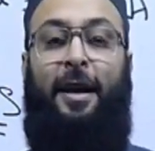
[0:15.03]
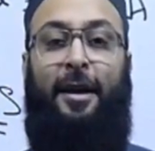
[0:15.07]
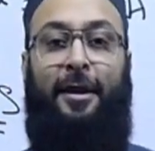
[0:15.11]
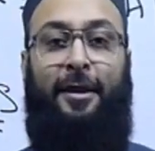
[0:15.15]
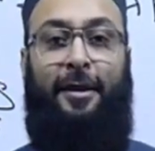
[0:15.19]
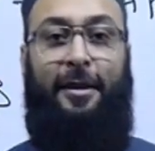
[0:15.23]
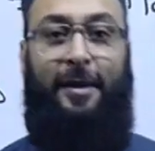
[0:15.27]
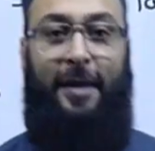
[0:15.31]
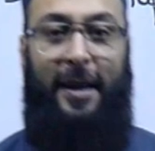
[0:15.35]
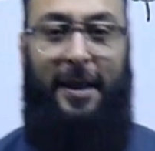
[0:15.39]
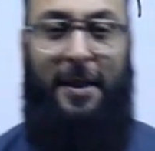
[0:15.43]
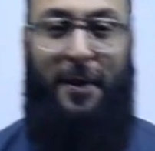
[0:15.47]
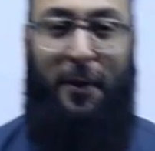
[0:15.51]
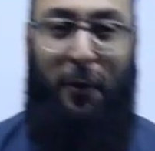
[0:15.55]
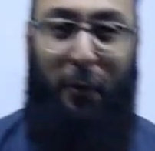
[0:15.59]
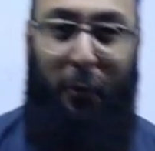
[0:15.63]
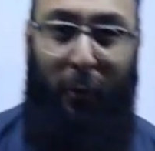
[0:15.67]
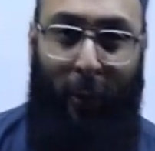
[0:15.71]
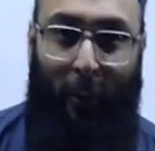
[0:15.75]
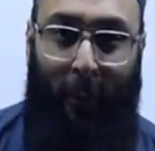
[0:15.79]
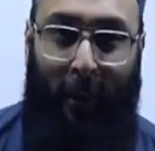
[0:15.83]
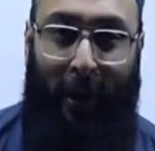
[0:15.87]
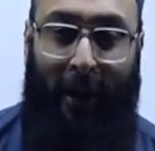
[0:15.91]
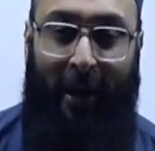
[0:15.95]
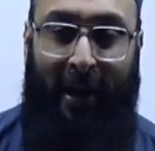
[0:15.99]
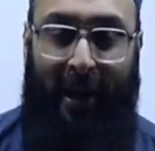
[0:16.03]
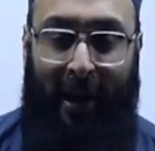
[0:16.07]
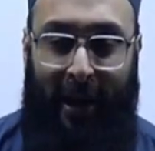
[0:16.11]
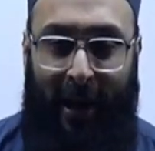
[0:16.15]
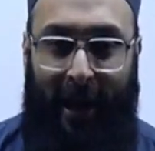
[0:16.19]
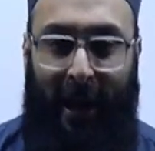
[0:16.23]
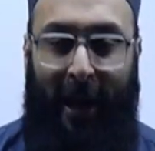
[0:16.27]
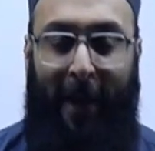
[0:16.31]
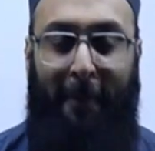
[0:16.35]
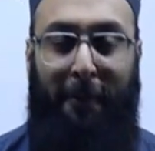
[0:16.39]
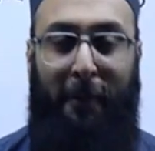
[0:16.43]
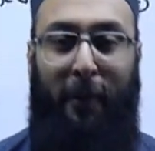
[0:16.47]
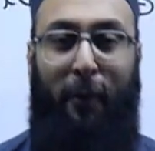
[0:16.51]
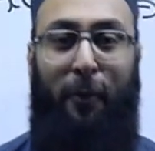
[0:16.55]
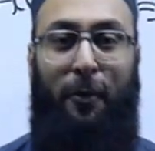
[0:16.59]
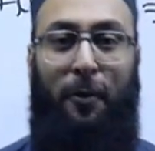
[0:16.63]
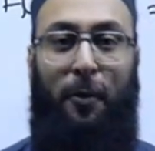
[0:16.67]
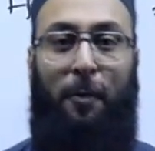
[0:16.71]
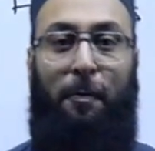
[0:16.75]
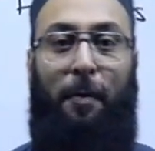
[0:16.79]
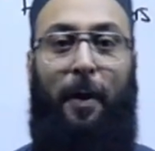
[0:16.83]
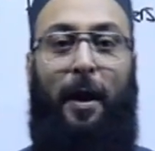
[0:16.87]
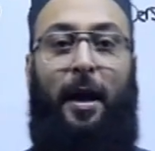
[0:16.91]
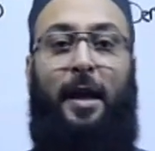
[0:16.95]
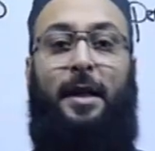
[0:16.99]
This rule will help you to
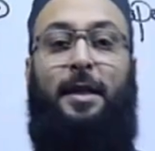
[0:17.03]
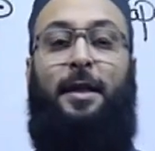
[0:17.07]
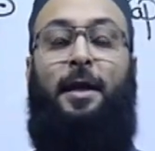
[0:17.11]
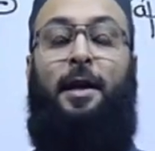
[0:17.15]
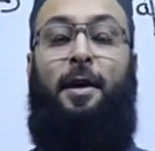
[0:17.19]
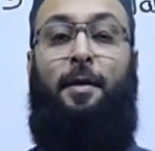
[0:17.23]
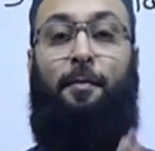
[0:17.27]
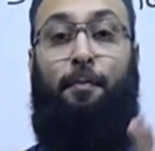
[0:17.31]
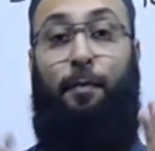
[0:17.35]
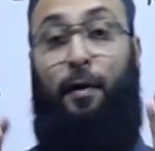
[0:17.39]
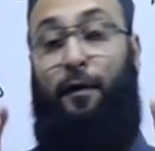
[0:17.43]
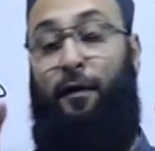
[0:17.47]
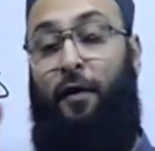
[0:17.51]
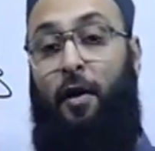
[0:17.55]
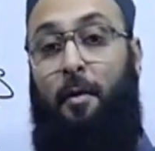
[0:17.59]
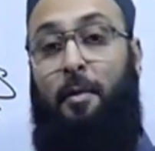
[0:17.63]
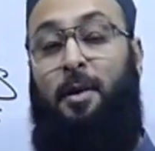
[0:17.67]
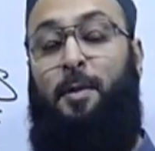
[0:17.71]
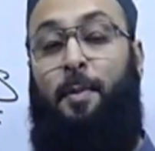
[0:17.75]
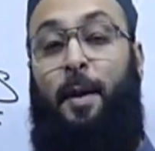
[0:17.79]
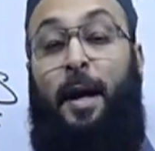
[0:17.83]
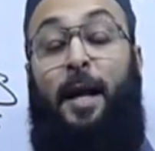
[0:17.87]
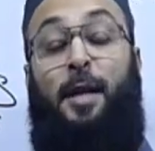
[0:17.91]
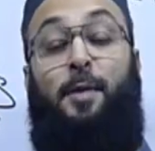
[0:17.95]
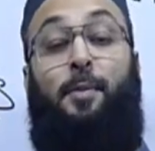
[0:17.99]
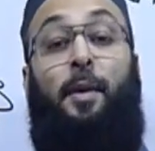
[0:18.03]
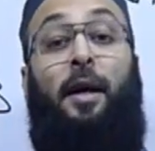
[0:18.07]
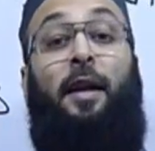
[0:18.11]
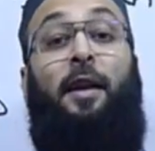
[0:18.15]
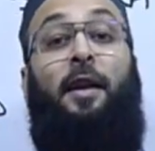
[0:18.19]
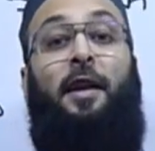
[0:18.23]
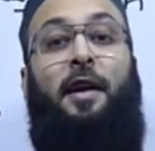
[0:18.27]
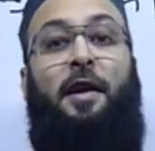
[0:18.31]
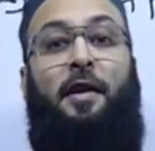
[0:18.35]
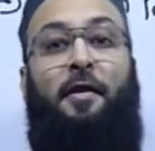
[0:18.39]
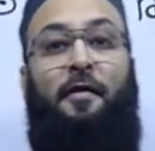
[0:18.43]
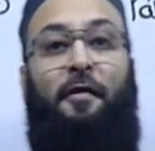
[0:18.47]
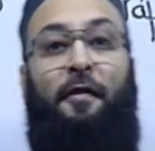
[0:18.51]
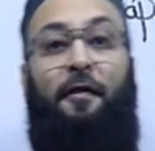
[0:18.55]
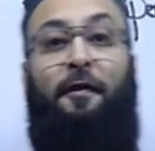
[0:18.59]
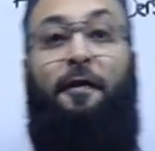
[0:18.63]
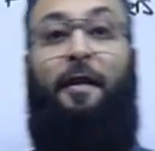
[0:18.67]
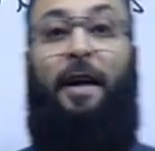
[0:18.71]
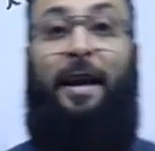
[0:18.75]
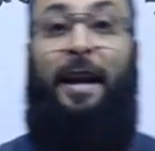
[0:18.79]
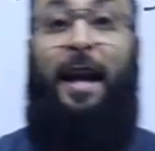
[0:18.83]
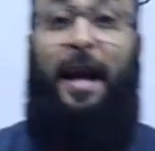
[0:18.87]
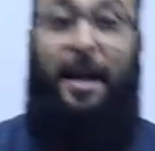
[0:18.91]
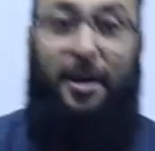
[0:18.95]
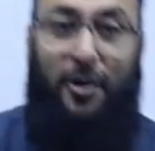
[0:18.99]
pass Performance Management,
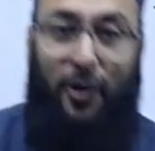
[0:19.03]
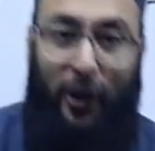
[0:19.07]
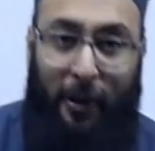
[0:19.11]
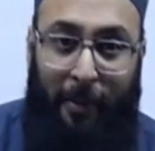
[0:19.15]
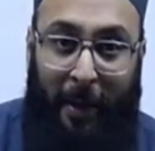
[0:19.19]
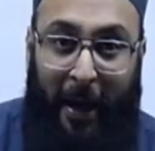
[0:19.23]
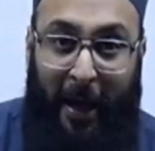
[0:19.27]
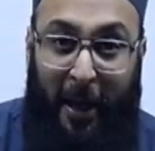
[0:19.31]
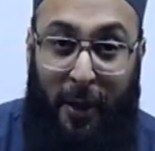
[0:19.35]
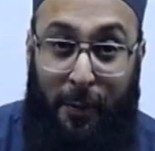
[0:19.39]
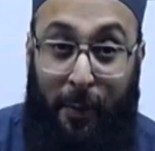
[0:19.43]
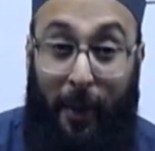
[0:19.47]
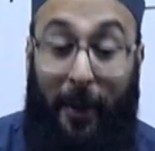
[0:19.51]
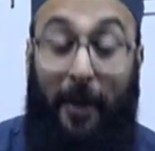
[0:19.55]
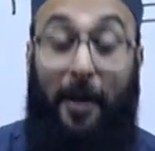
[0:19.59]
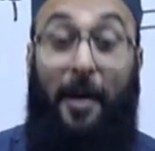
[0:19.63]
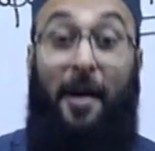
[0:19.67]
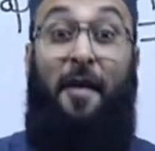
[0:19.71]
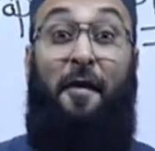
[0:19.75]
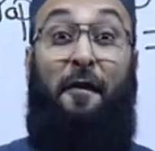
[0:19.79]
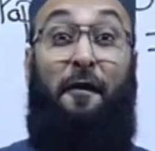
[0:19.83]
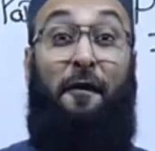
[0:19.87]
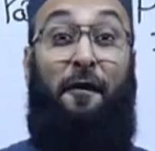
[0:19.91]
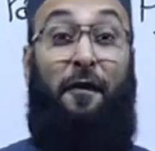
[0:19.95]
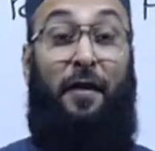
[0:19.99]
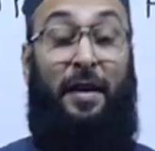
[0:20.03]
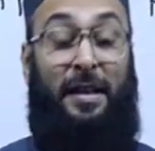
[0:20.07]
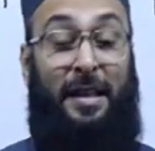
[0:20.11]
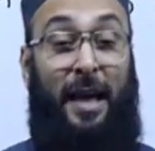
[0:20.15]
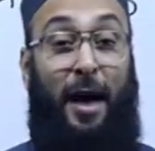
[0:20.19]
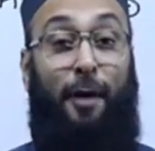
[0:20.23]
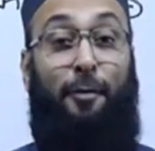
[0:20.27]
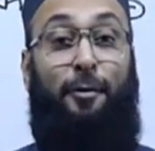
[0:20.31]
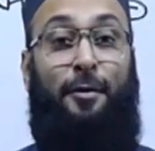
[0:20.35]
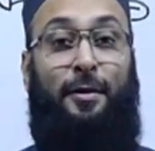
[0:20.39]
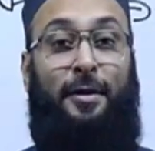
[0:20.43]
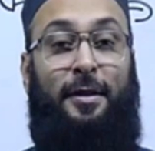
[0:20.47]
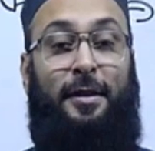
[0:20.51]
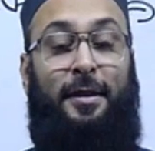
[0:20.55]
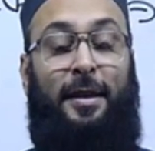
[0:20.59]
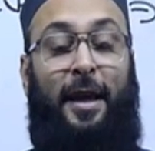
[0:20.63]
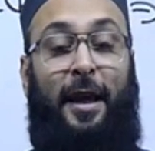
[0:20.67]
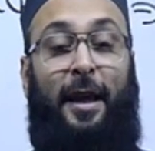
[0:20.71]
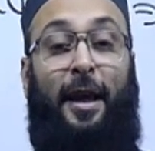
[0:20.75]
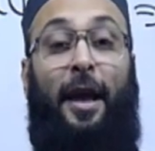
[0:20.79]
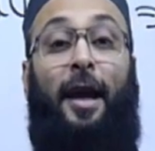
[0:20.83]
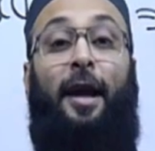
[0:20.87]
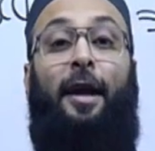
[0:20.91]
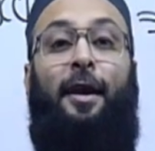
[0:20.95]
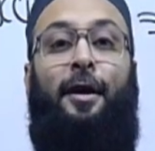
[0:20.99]
Financial Management without
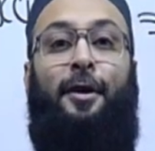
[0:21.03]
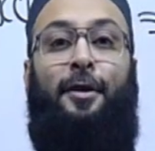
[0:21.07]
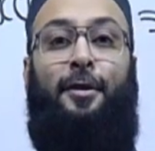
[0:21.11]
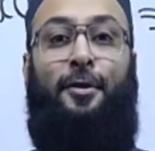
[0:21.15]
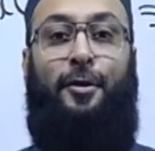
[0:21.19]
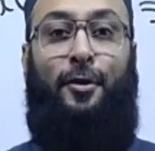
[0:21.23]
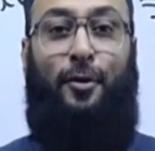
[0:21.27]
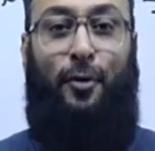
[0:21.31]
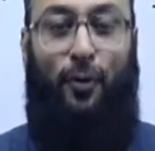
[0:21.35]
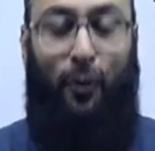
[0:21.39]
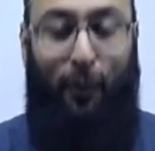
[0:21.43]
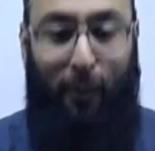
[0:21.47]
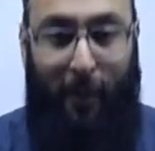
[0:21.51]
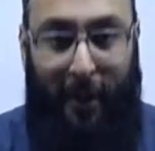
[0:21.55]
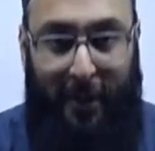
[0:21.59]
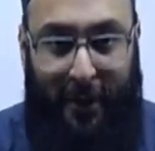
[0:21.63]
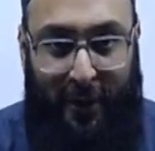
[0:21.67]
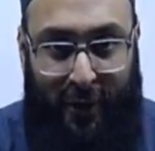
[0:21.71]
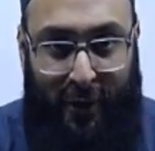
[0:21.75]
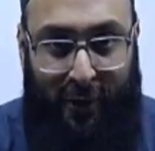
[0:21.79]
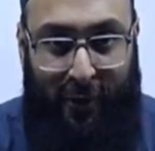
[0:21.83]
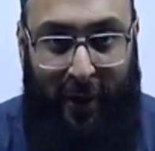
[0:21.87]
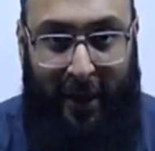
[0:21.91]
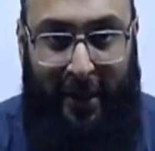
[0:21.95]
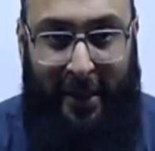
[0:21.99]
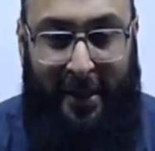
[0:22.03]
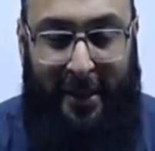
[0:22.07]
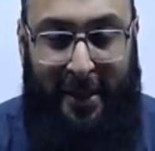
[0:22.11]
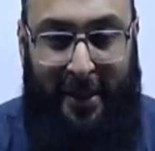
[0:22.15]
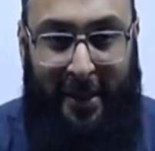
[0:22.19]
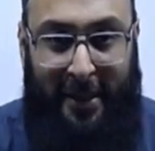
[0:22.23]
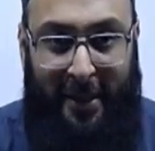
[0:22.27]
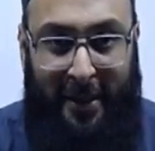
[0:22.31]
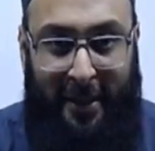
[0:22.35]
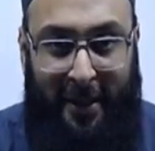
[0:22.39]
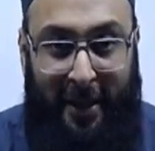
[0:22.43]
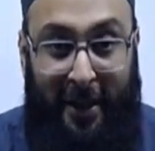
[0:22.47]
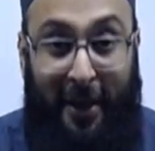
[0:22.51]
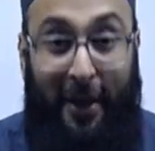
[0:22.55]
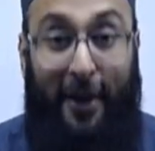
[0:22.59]
taking too much stress.